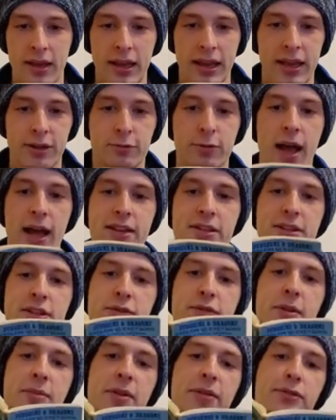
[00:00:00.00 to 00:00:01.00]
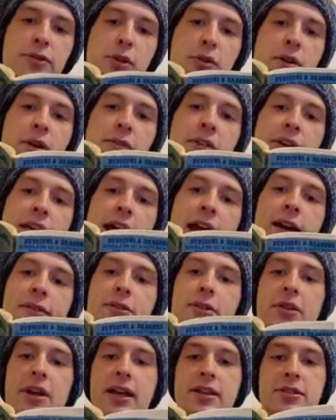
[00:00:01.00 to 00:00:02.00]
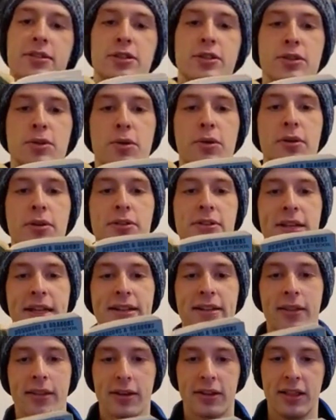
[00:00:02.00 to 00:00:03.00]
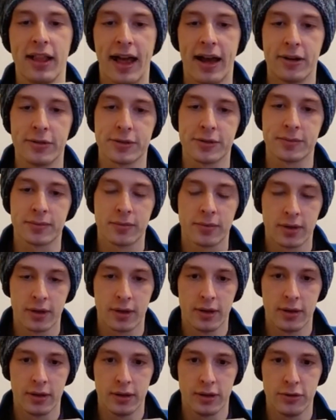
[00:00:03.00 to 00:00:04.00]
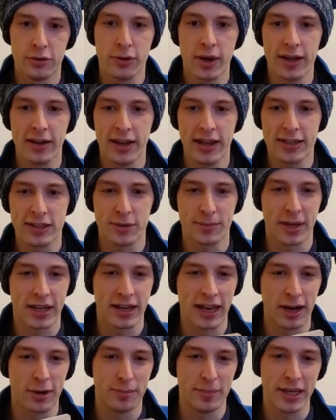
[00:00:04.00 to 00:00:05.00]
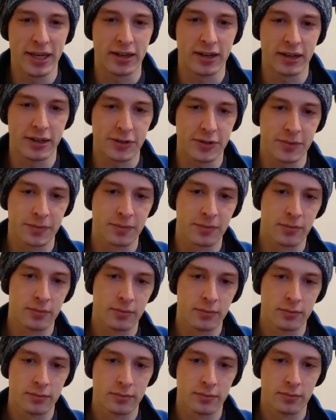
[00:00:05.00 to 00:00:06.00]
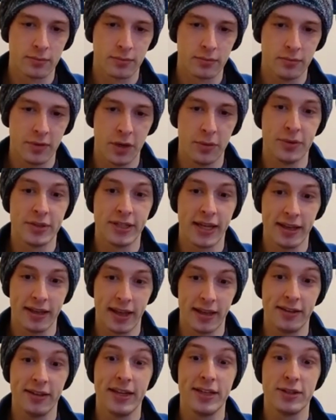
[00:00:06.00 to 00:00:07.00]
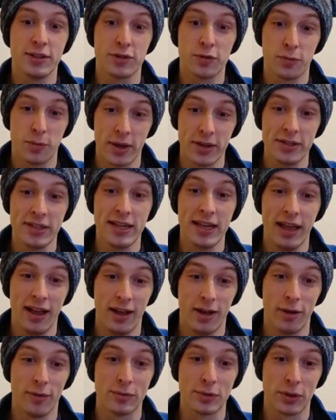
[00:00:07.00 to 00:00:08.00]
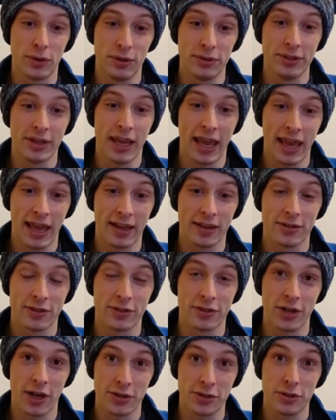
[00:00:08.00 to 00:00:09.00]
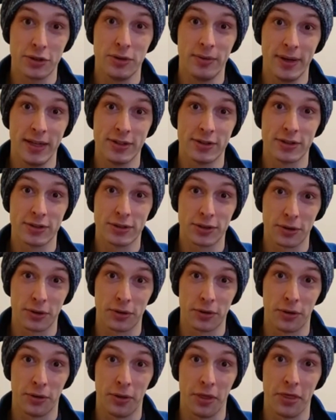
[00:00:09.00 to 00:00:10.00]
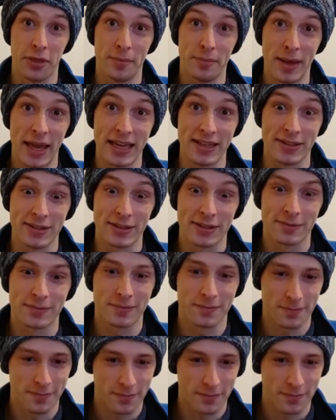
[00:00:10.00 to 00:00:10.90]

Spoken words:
It rises from the floor of the cavern and soars into the clouds. You try to estimate how big it is. It would take at least 20 elves holding hands just to encircle the base.